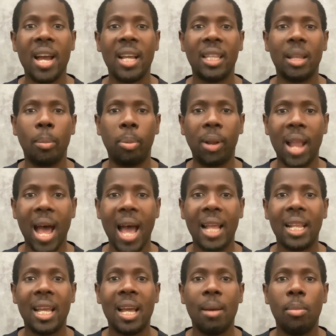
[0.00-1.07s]
the
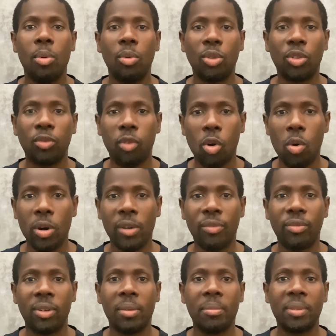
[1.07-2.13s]
plot moves forward
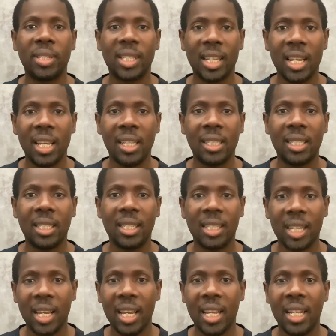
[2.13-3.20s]
from scene to
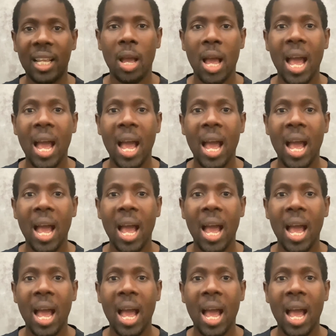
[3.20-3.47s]
scene.